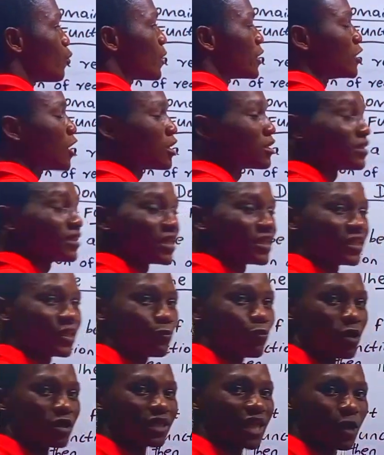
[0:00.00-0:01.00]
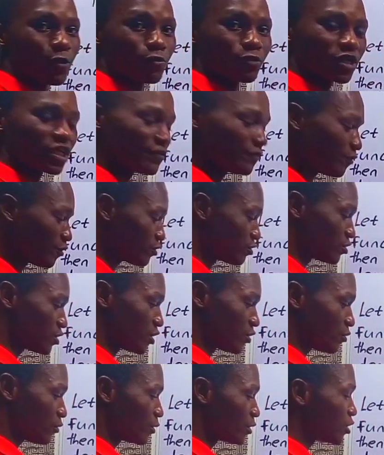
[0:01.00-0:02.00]
we don't need the one that will give us
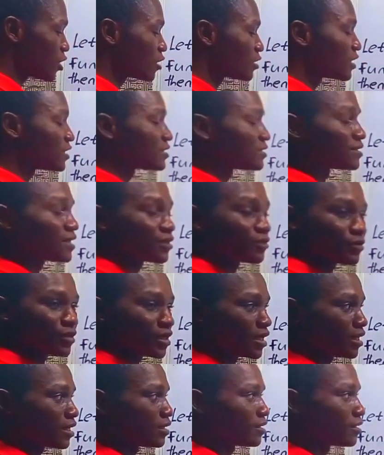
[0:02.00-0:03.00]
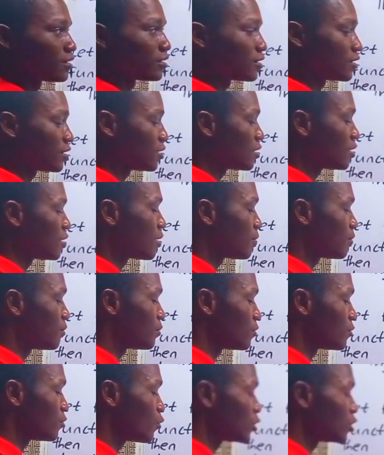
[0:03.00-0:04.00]
0. We don't need 0 here.
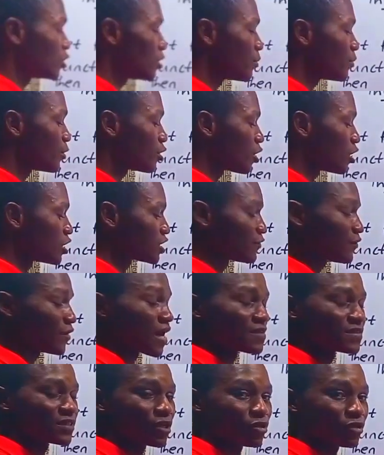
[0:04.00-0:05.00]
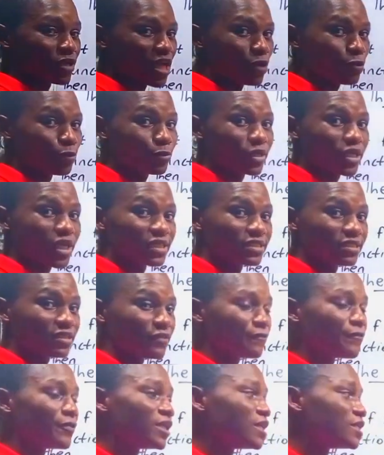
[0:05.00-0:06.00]
Because if it has 0 here, we'll be getting
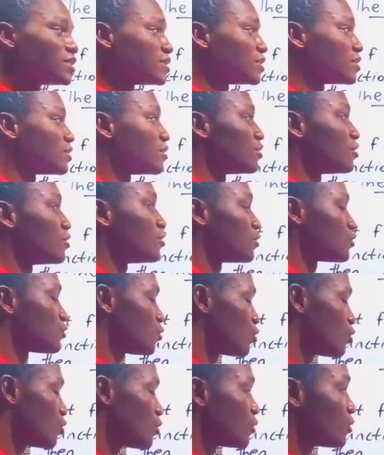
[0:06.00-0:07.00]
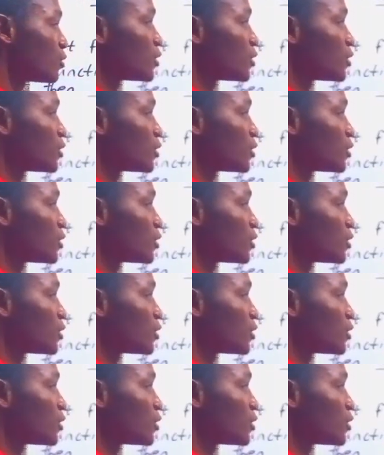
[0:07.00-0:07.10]
infinity. So